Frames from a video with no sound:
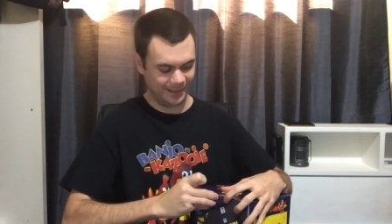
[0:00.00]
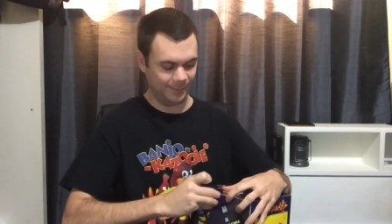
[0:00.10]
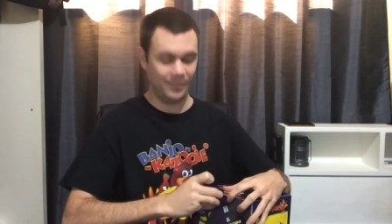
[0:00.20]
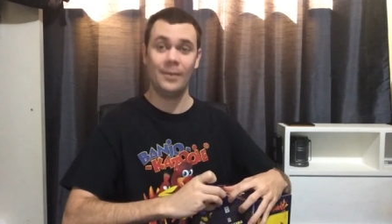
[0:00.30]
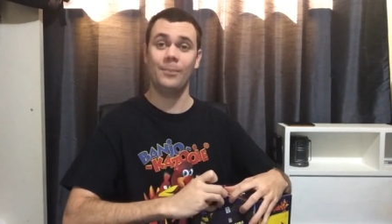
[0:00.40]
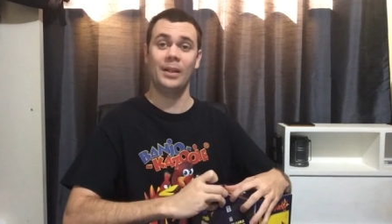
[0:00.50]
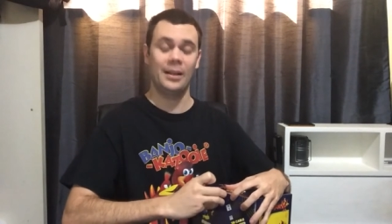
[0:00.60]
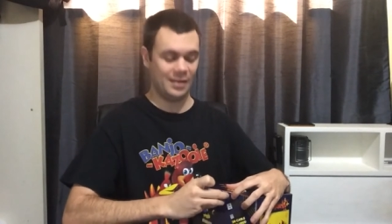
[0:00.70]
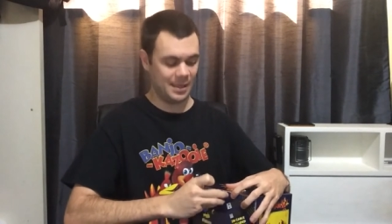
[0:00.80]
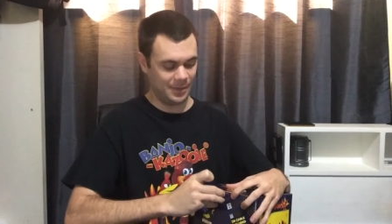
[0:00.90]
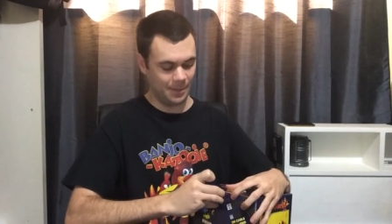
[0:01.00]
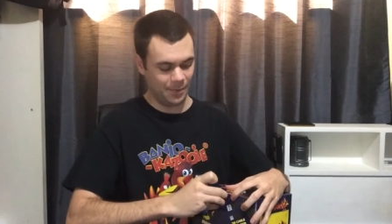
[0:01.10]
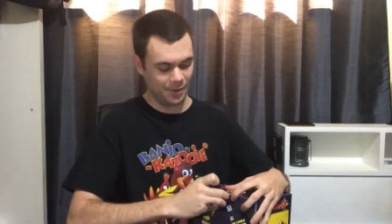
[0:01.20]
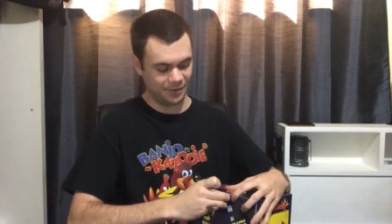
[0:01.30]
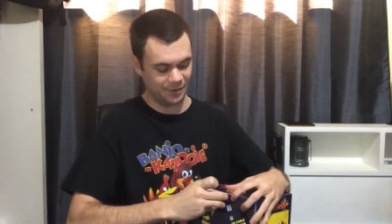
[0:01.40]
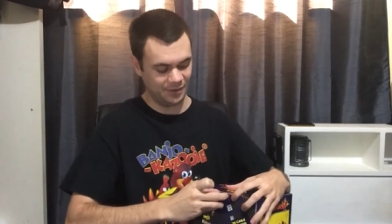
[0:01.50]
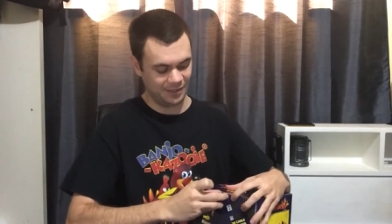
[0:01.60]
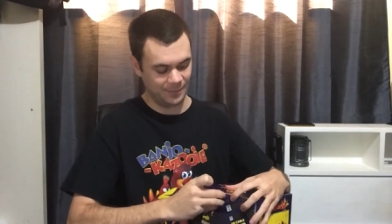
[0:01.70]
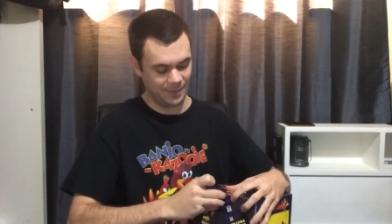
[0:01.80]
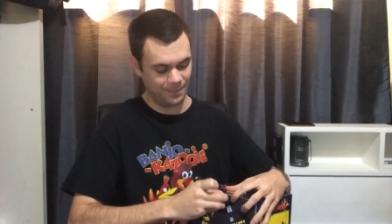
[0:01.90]
I'm planning on keeping the box, so
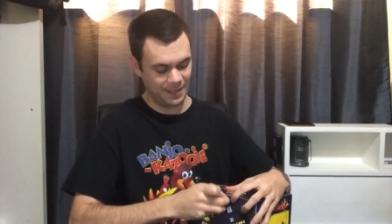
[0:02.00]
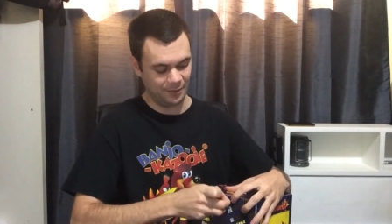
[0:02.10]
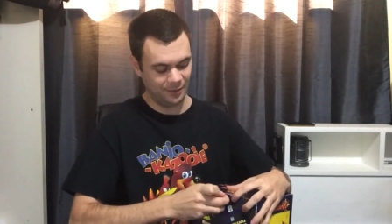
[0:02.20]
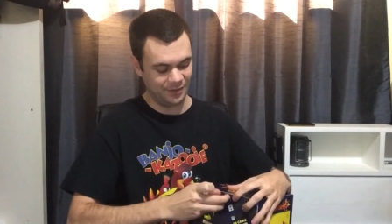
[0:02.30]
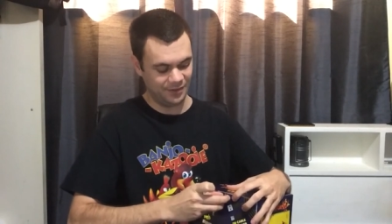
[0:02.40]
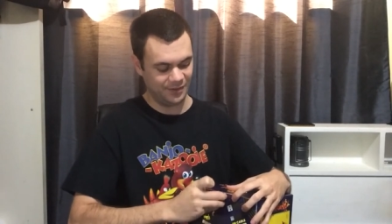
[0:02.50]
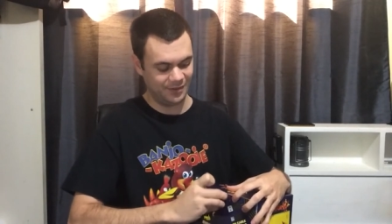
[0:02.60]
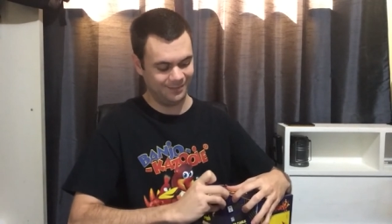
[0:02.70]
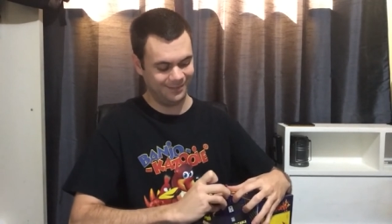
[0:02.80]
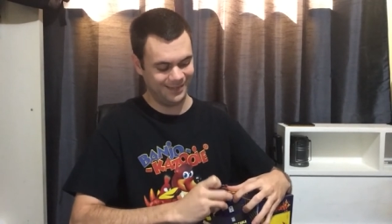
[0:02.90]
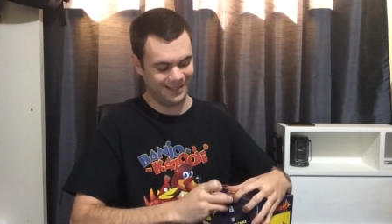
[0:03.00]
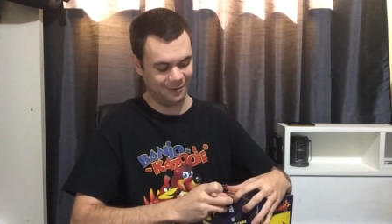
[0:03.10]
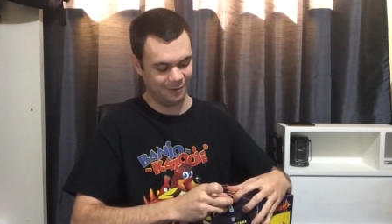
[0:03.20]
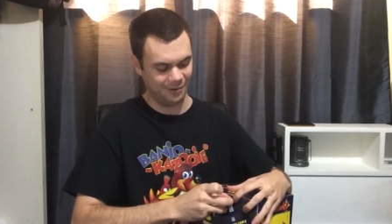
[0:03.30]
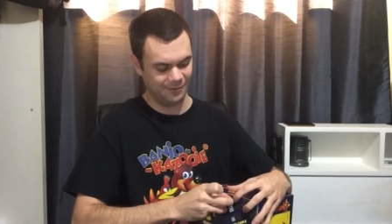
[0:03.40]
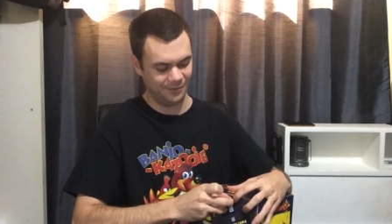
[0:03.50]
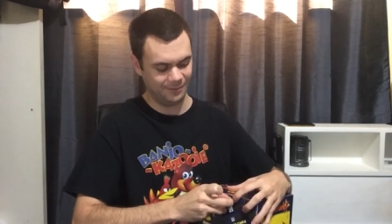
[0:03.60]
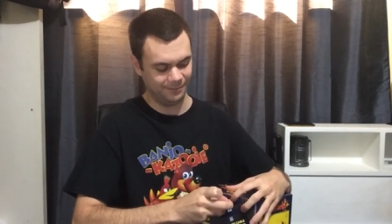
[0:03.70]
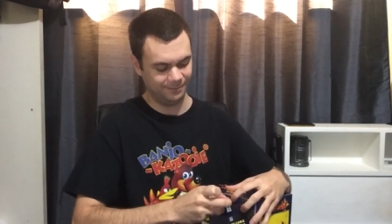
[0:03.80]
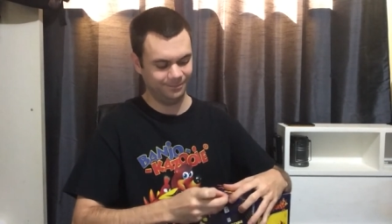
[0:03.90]
just let me peel this sticker off.
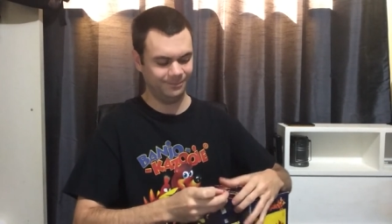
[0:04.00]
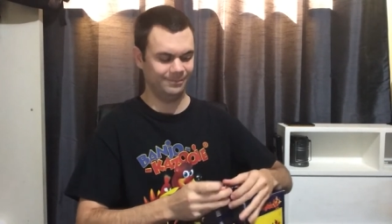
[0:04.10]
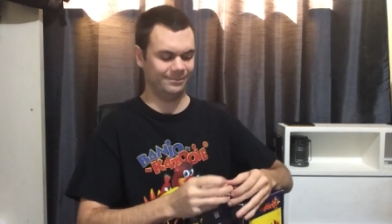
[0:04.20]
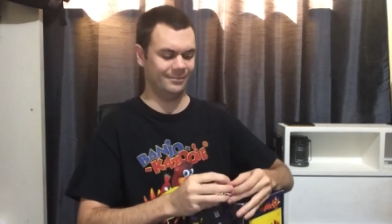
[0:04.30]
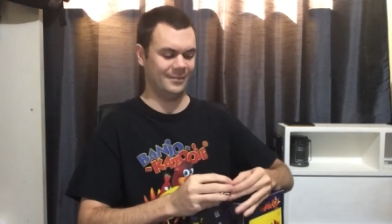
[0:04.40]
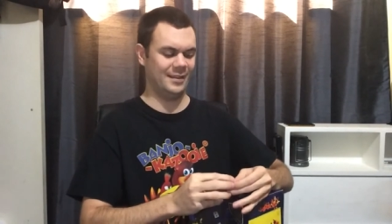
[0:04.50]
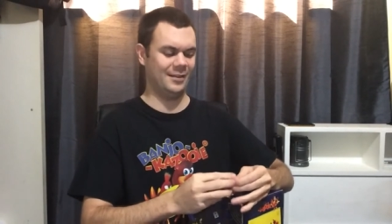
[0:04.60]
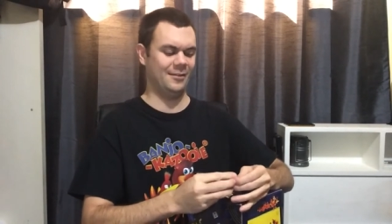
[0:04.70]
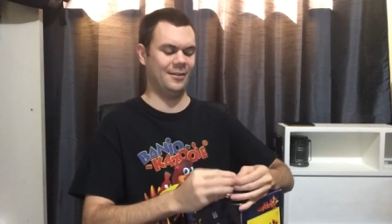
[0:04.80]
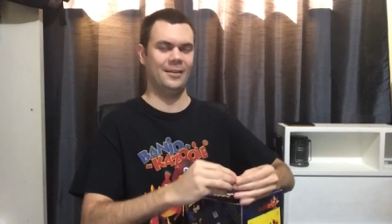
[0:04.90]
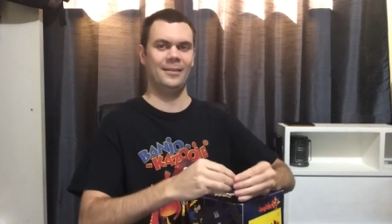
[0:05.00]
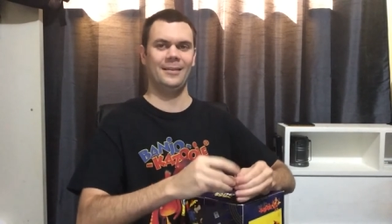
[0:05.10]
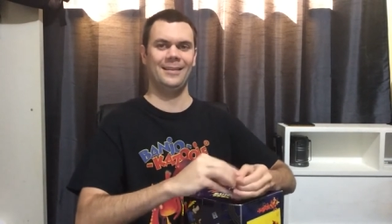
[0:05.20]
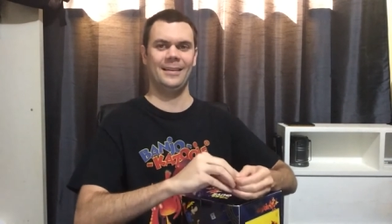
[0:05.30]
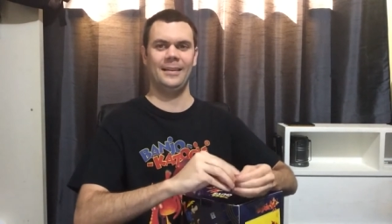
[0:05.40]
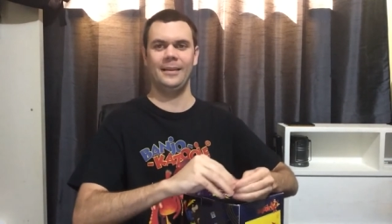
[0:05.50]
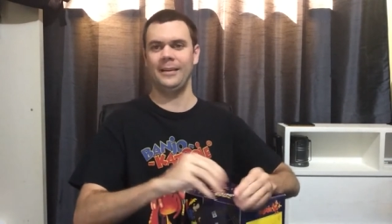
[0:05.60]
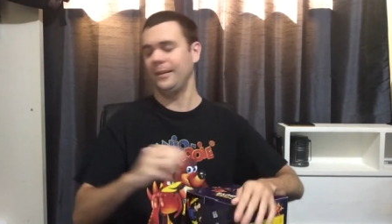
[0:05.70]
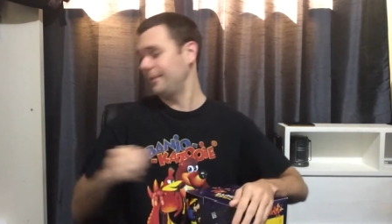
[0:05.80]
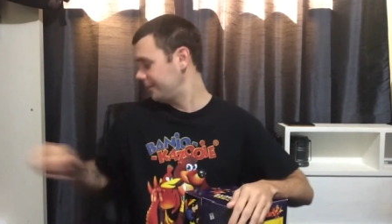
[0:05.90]
Alright,
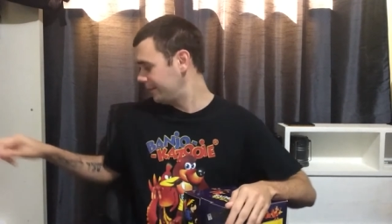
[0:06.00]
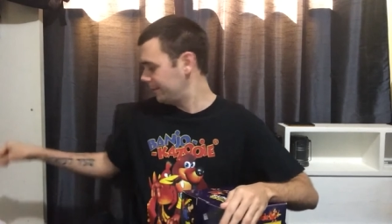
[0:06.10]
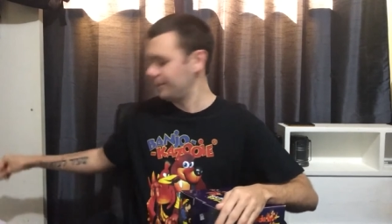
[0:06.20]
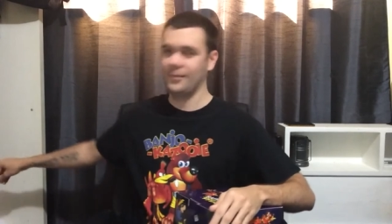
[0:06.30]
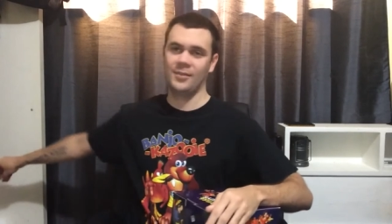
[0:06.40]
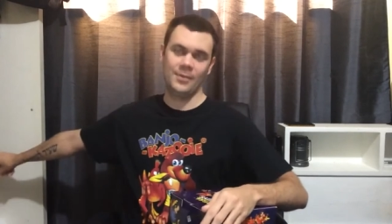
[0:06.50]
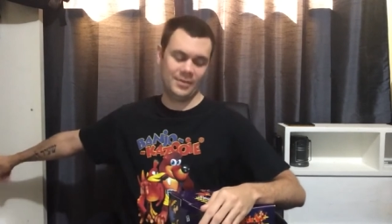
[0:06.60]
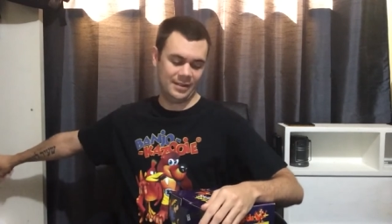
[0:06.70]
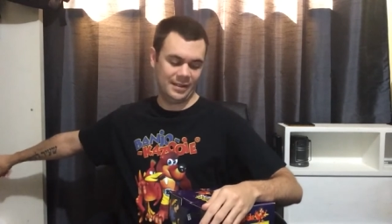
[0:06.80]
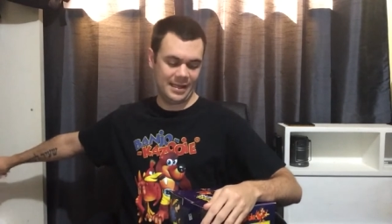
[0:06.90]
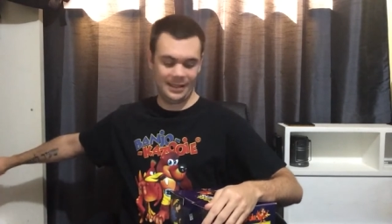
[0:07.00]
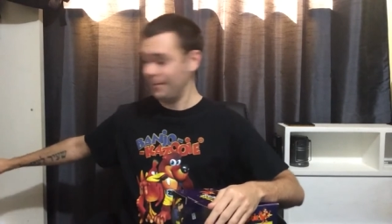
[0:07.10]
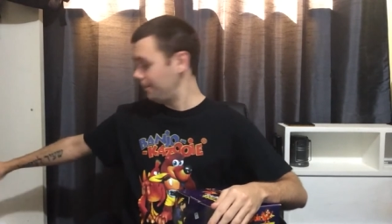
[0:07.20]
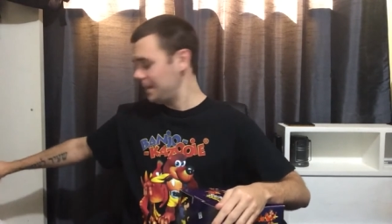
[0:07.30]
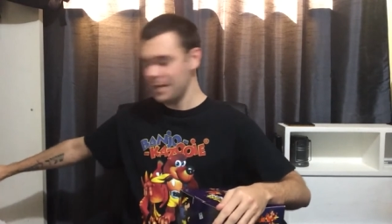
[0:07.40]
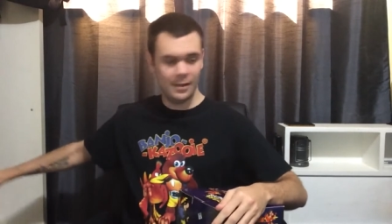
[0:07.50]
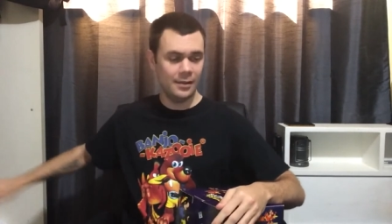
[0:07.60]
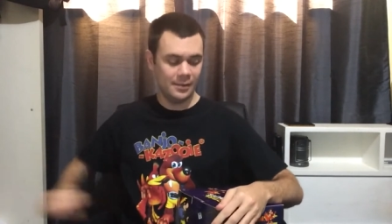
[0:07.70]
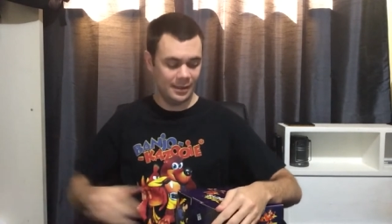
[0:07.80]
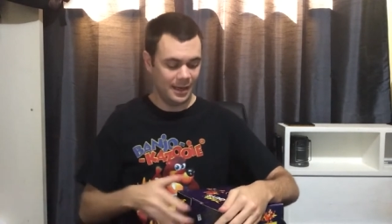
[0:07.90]
and dispose of that in the
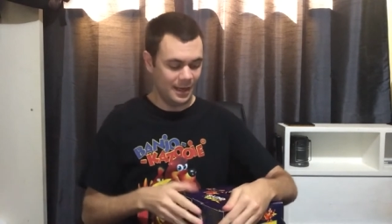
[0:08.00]
bin.